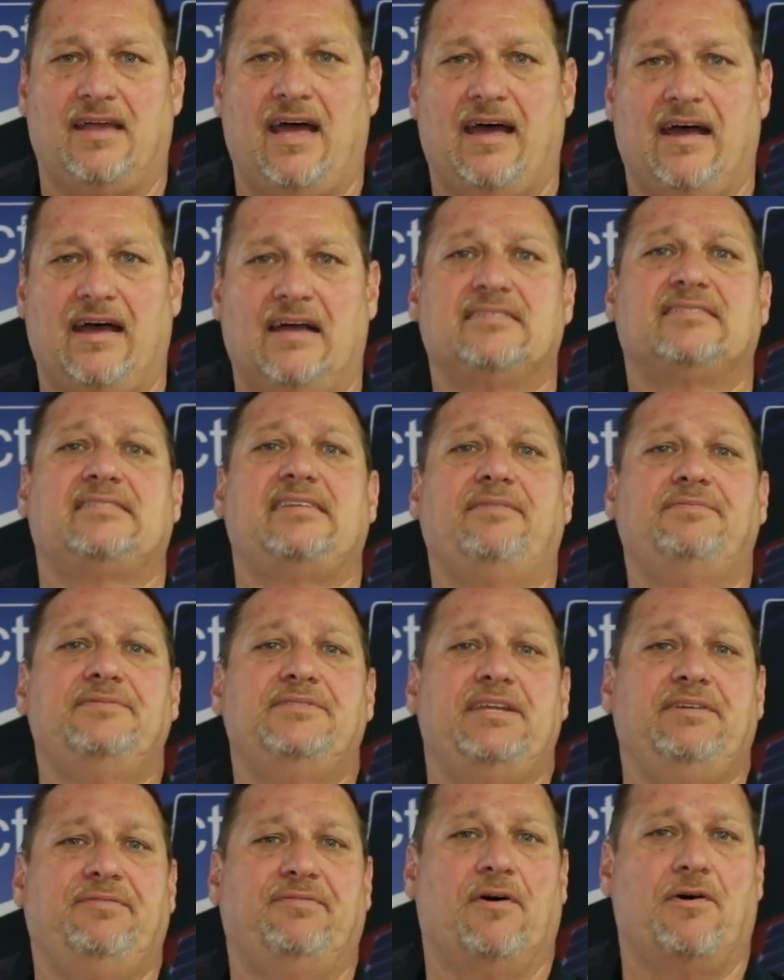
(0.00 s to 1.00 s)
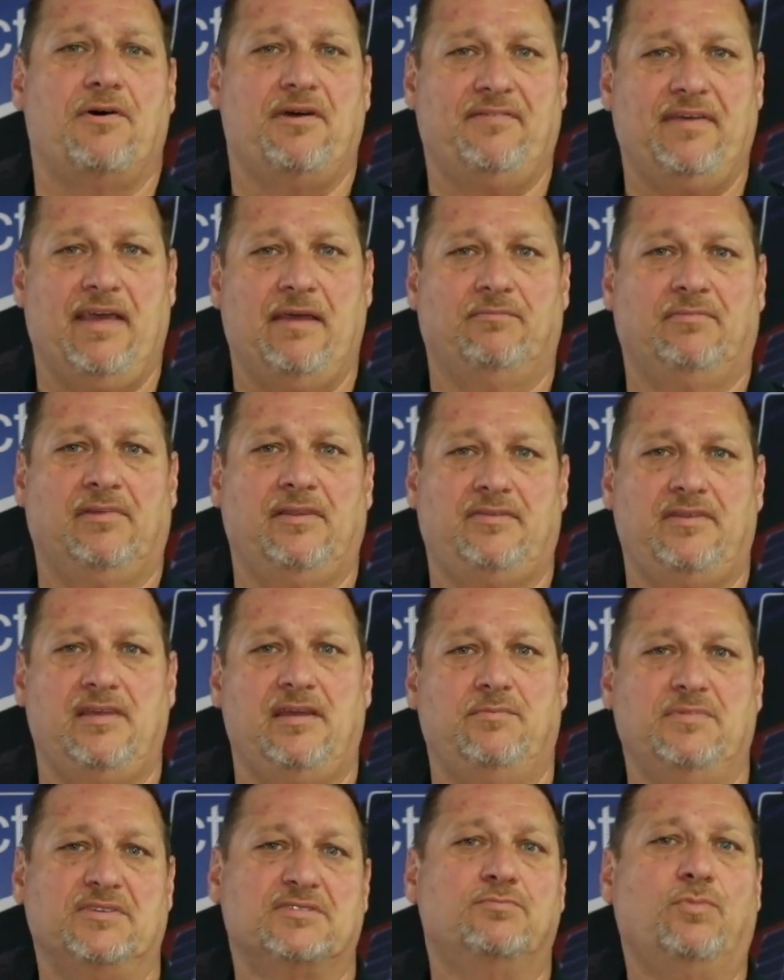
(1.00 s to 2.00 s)
a 75 amp
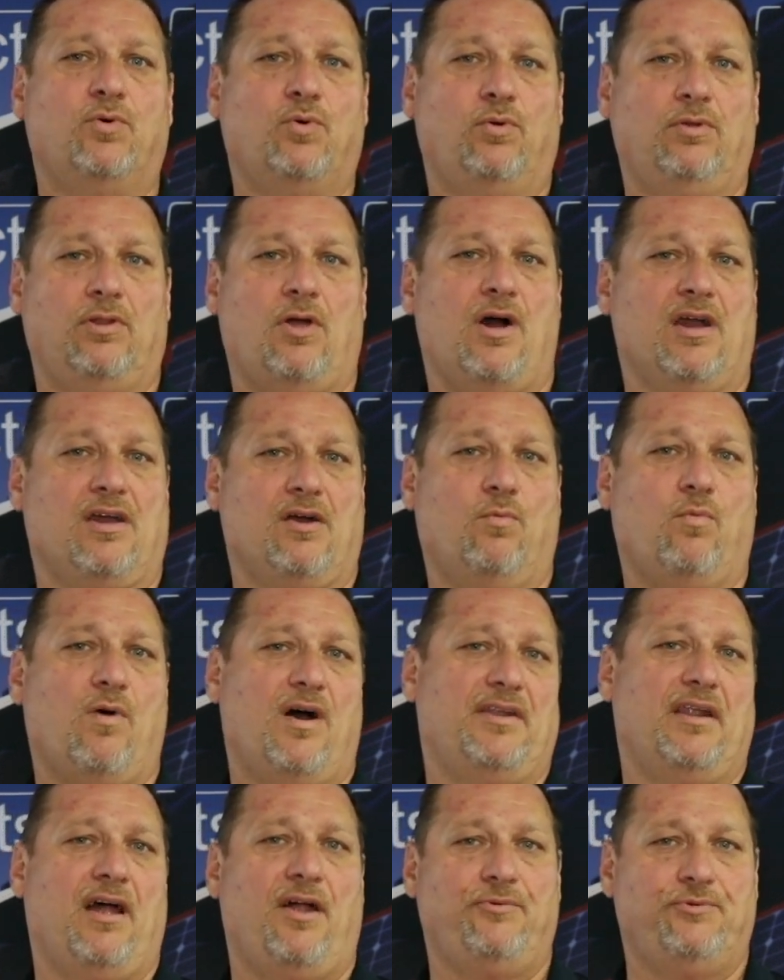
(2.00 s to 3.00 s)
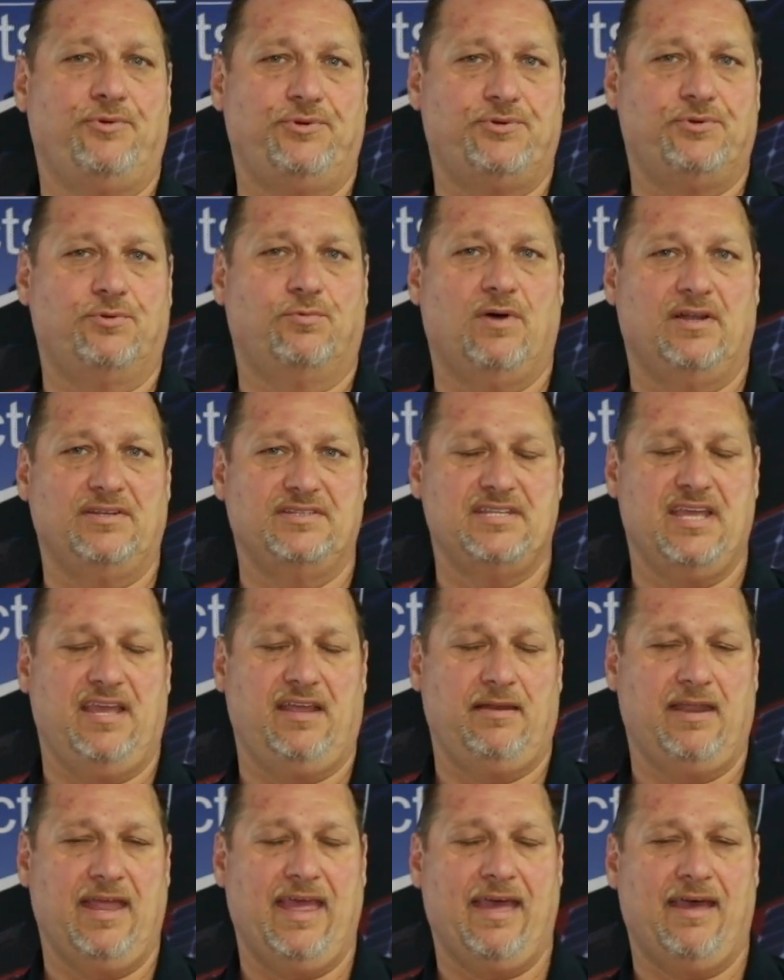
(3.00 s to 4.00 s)
lithium is more like a 100 to
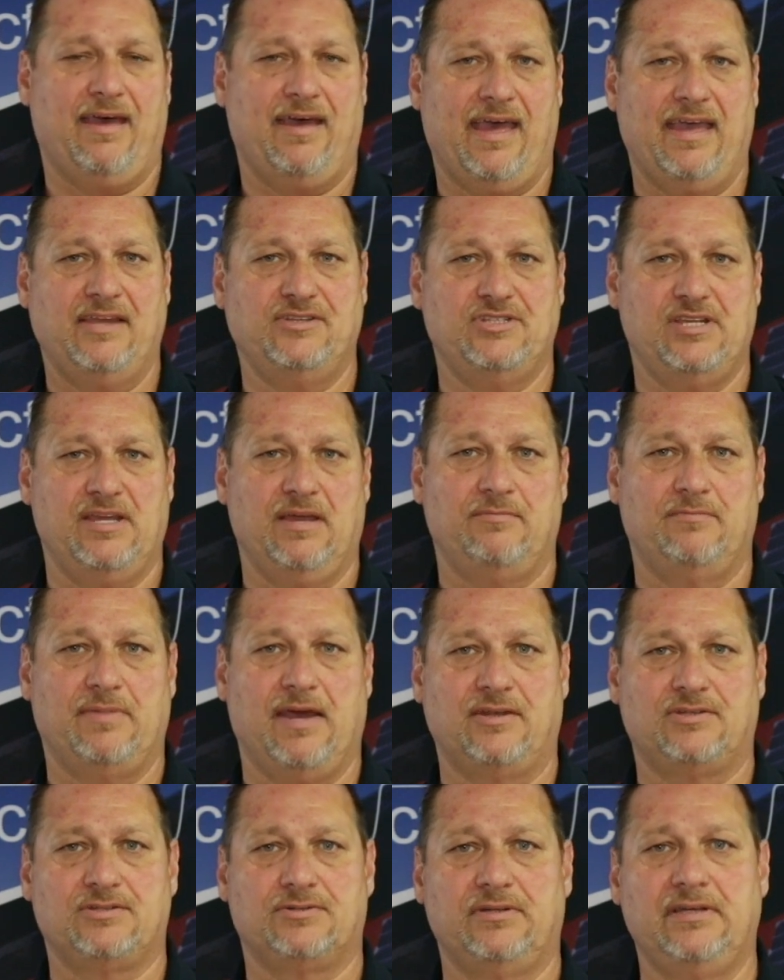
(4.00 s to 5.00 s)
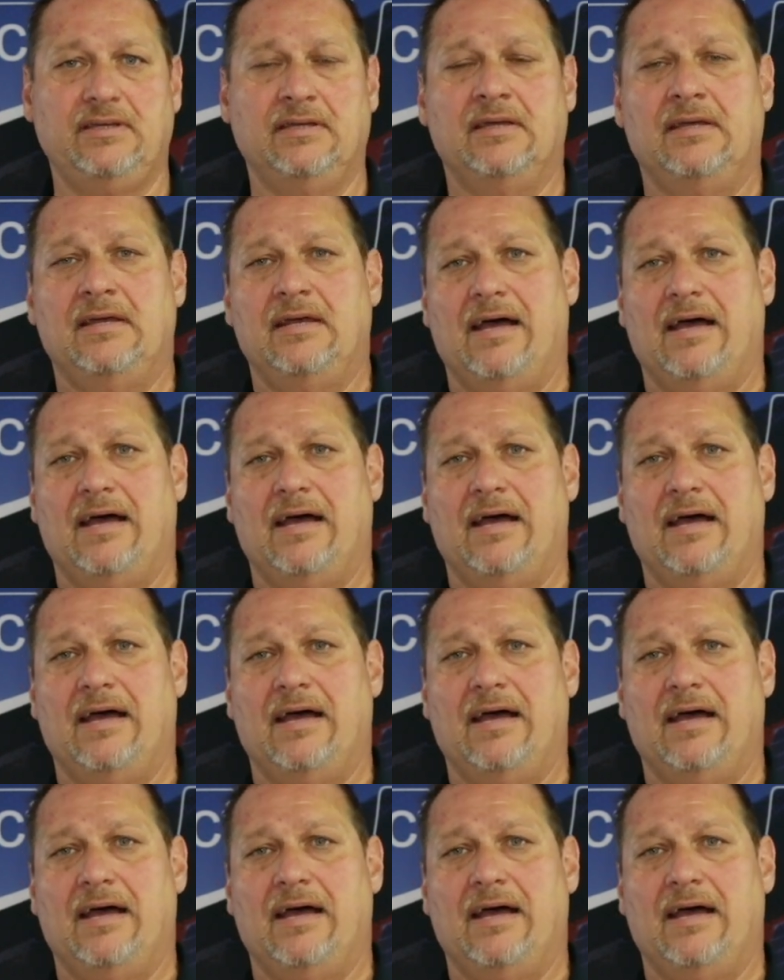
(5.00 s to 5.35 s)
110 AGM battery.